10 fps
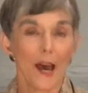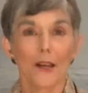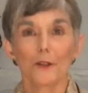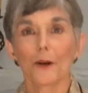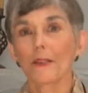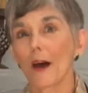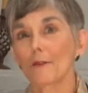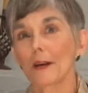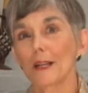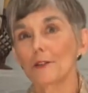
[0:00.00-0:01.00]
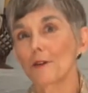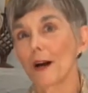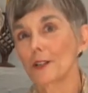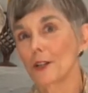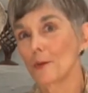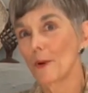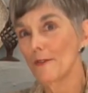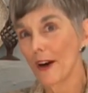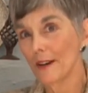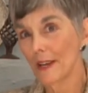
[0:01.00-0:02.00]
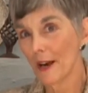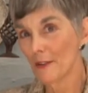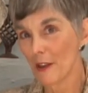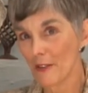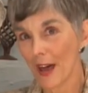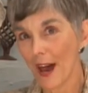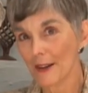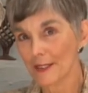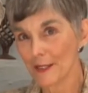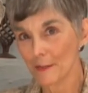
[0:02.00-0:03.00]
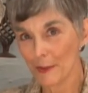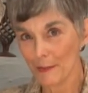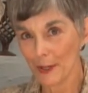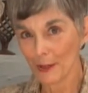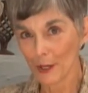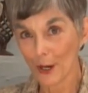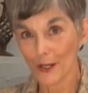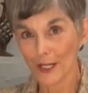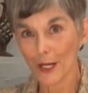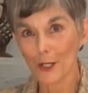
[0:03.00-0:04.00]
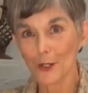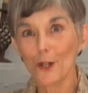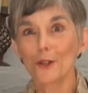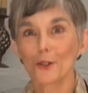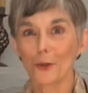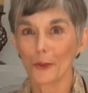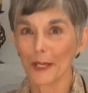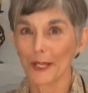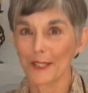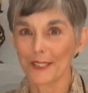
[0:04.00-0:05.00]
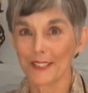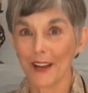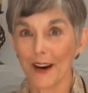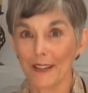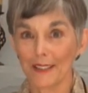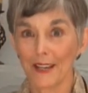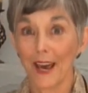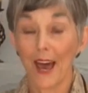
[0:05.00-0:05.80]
and during that reconstruction, we found out that the house had been built on an unusually good site,